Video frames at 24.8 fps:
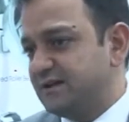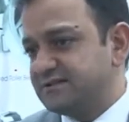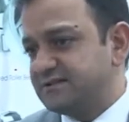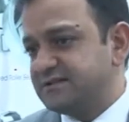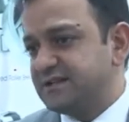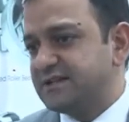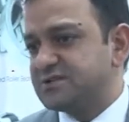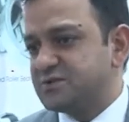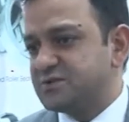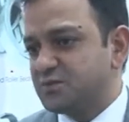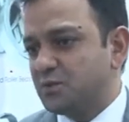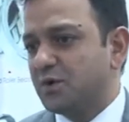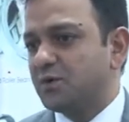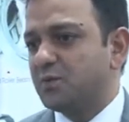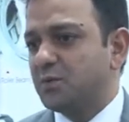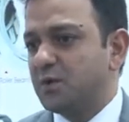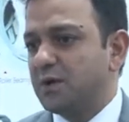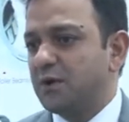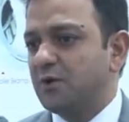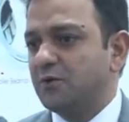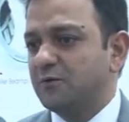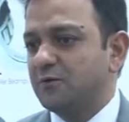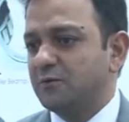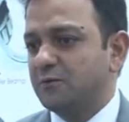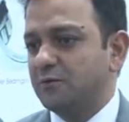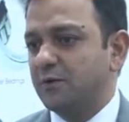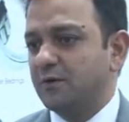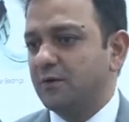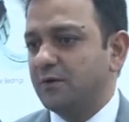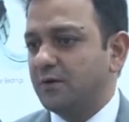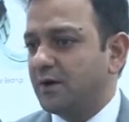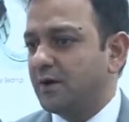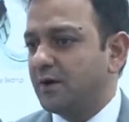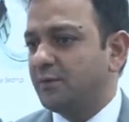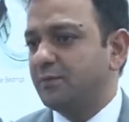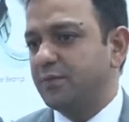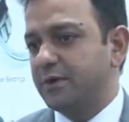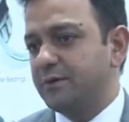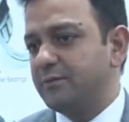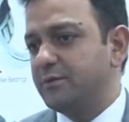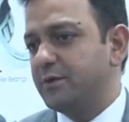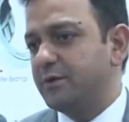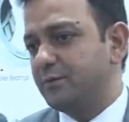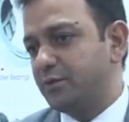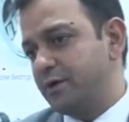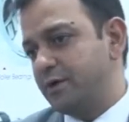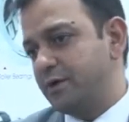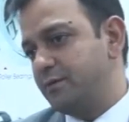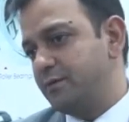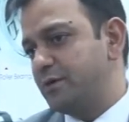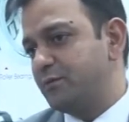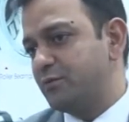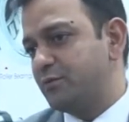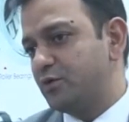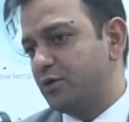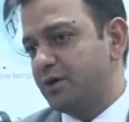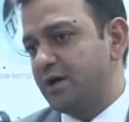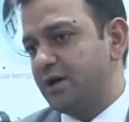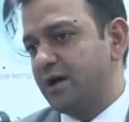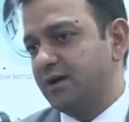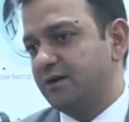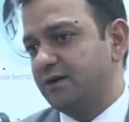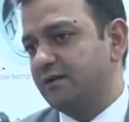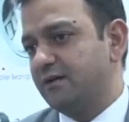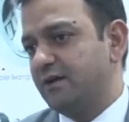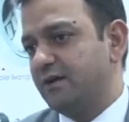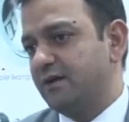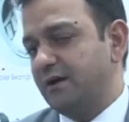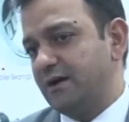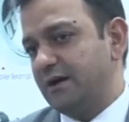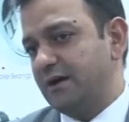that's what we look for. A premium product,